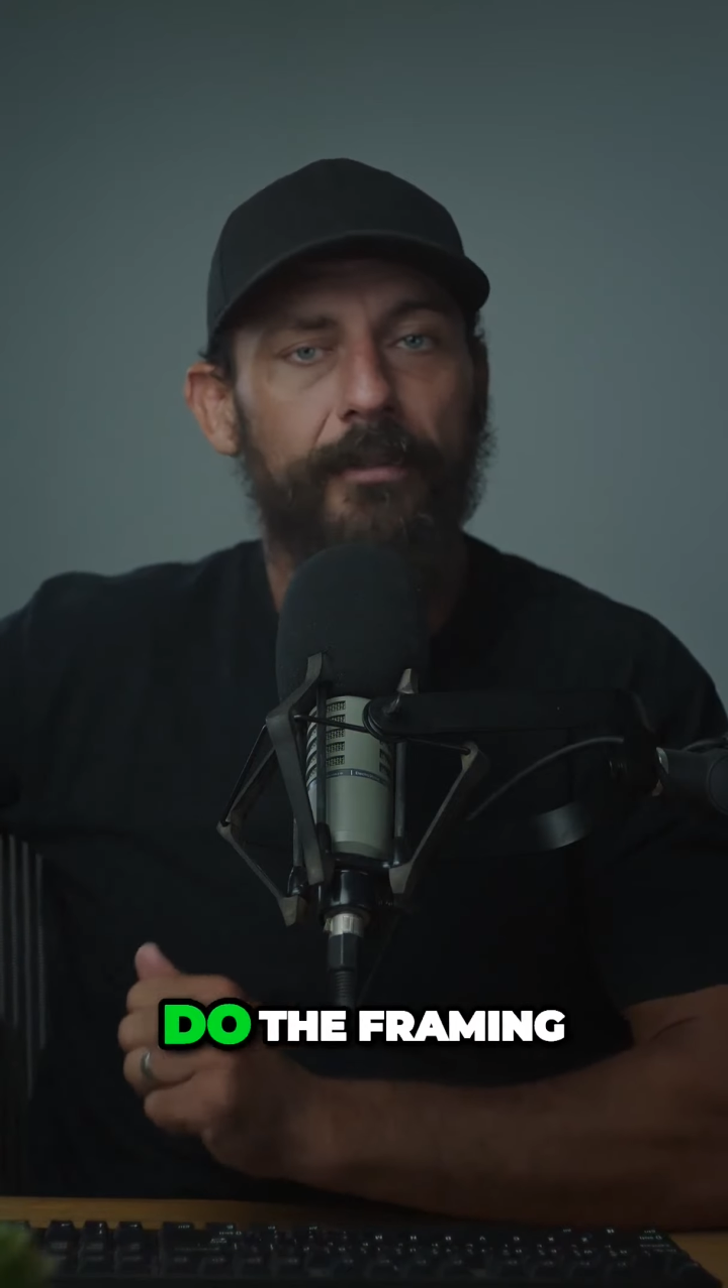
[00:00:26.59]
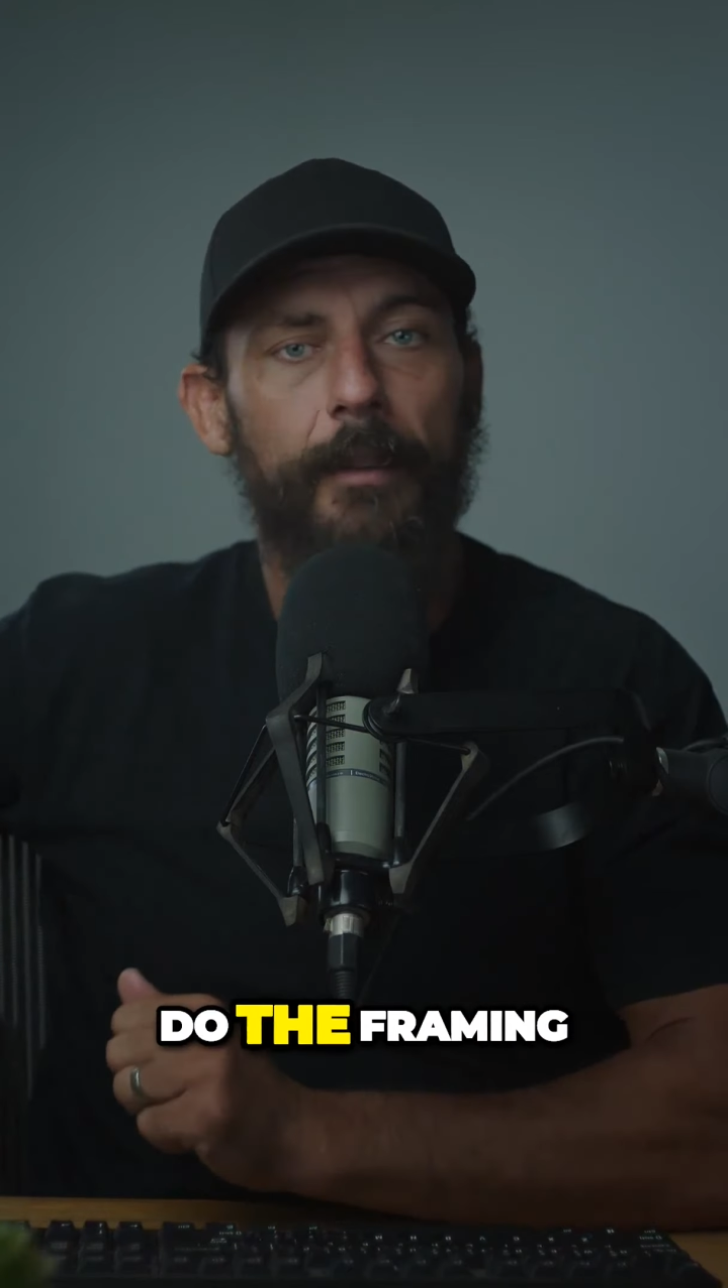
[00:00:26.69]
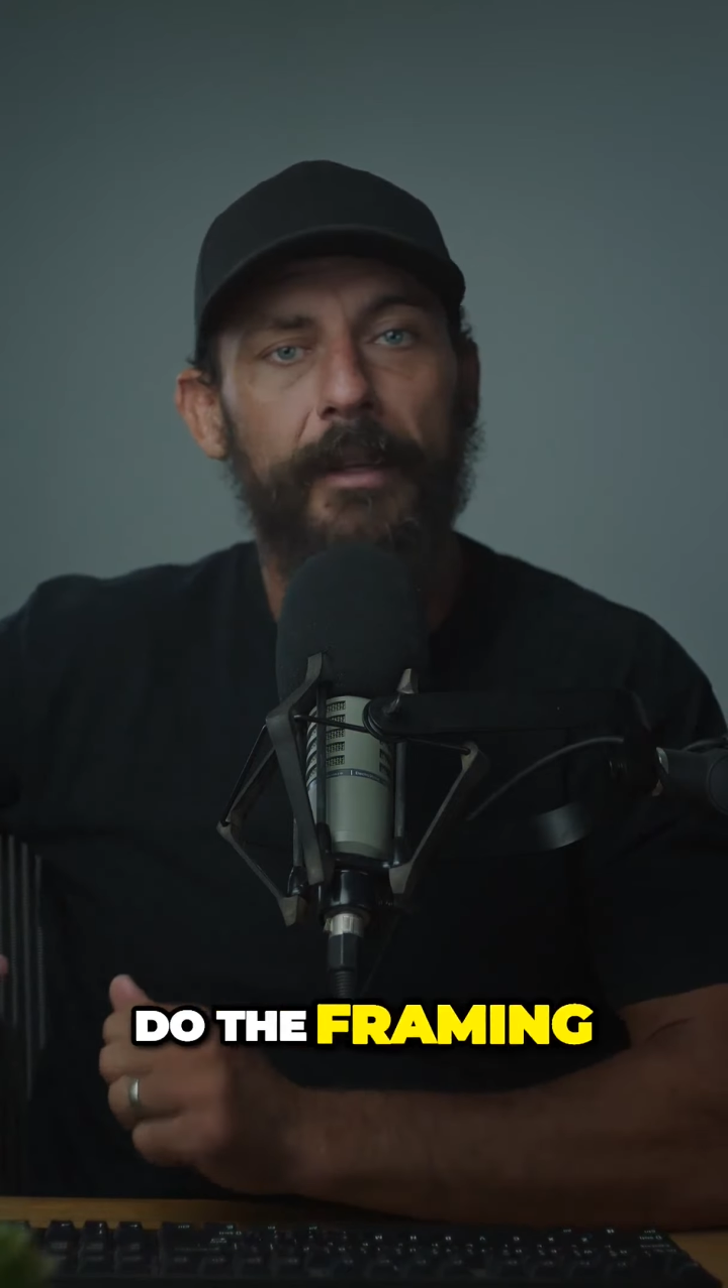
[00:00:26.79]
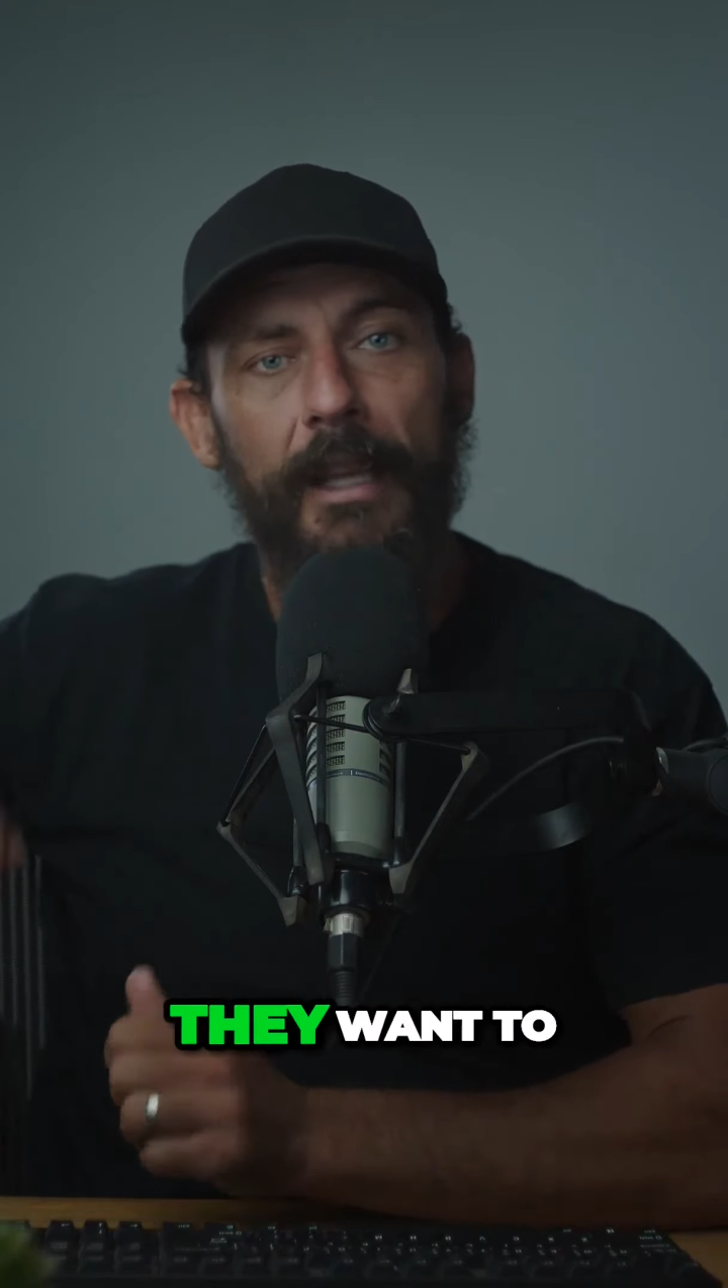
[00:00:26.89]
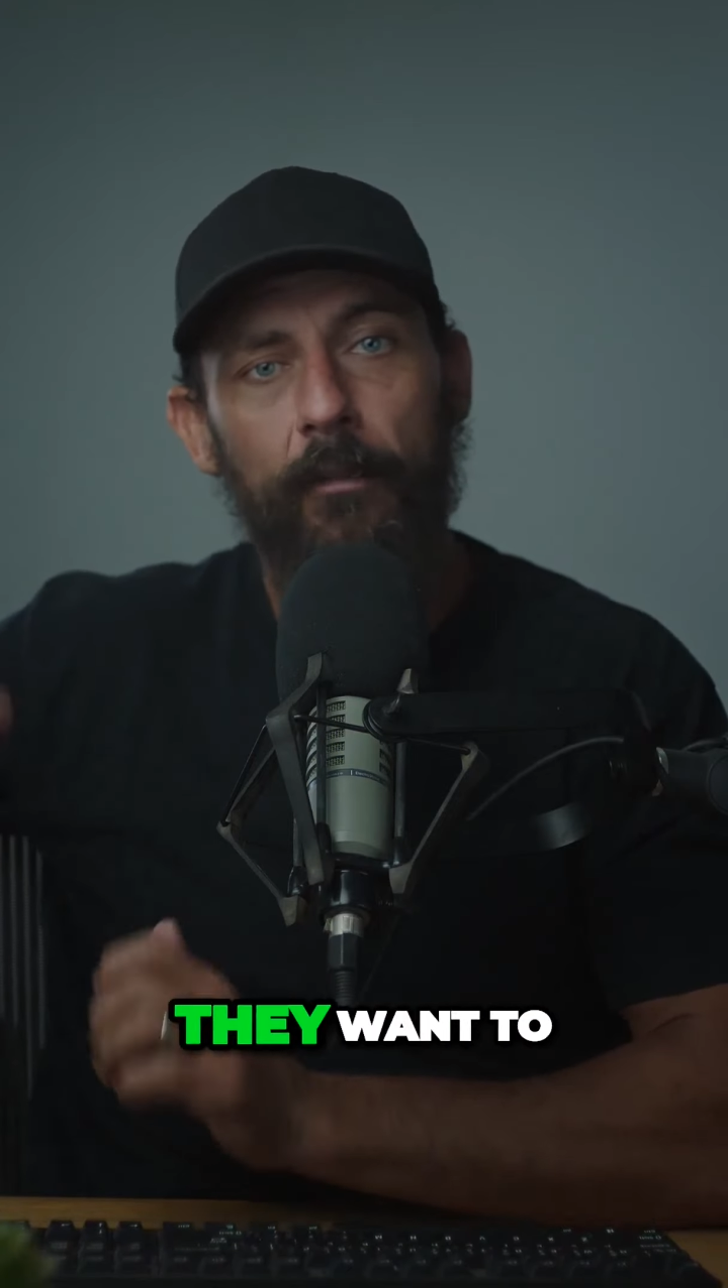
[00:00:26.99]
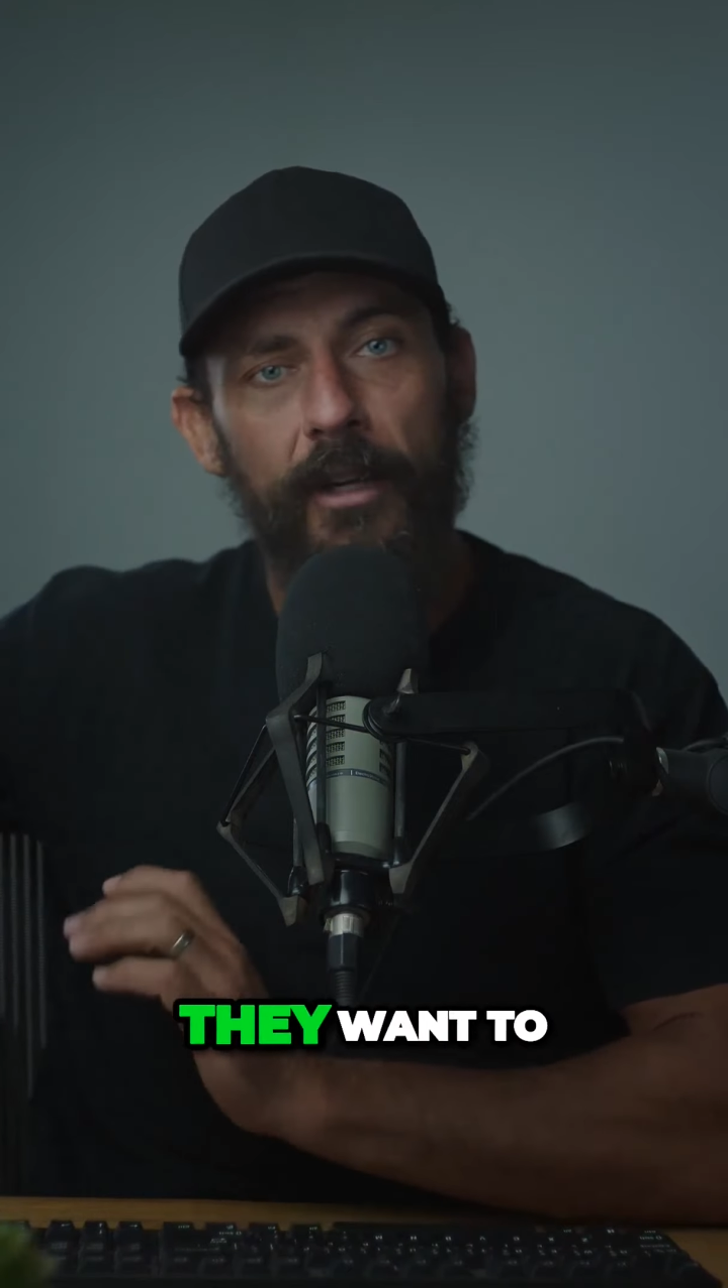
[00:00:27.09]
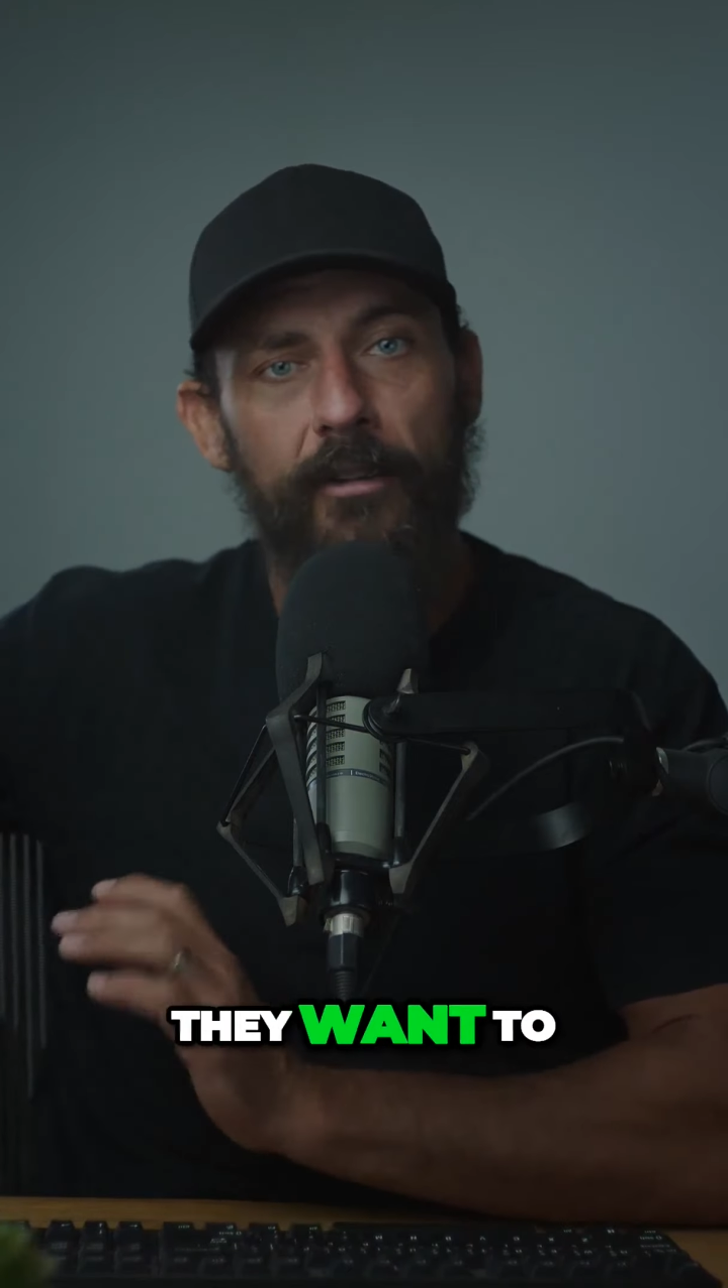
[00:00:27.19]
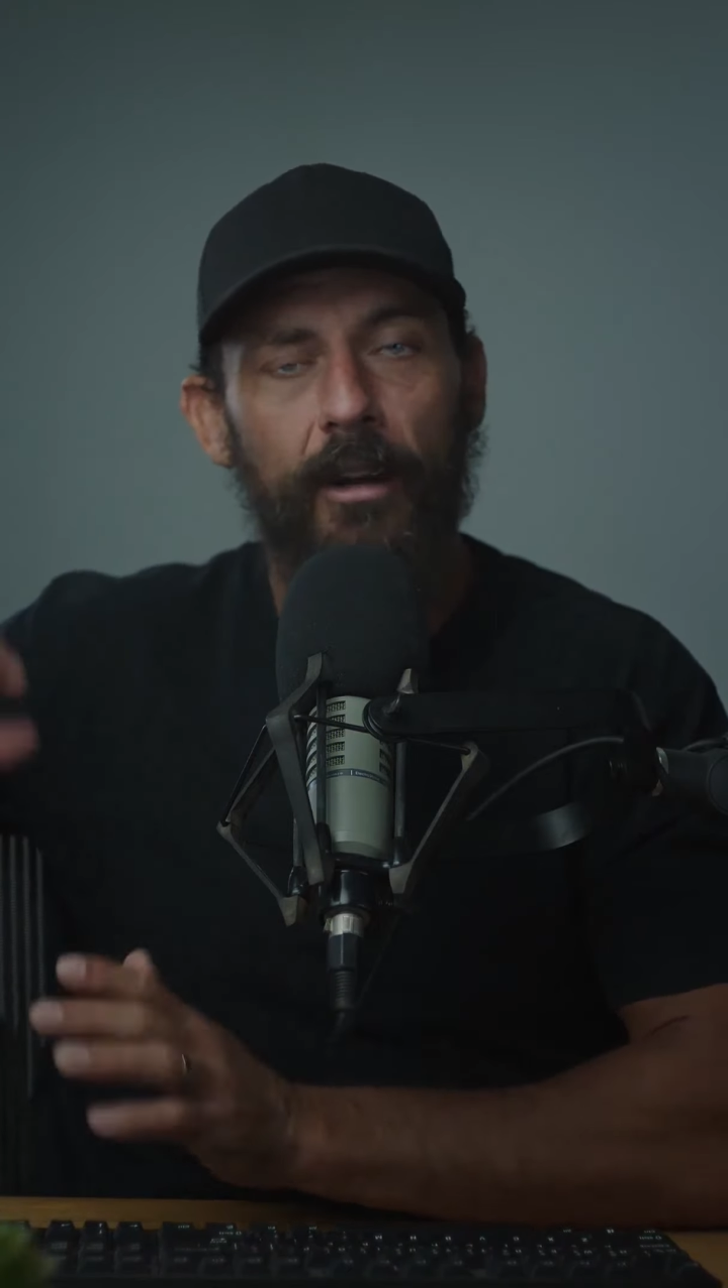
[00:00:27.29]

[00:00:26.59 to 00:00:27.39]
framing they want